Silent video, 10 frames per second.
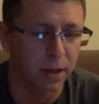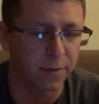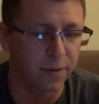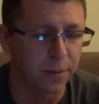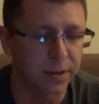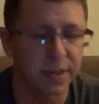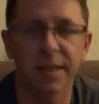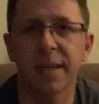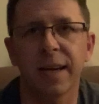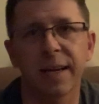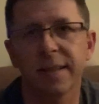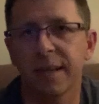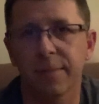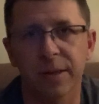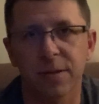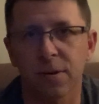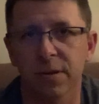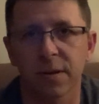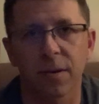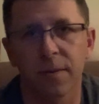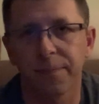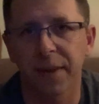If I went to 10 to 18, my score is 0.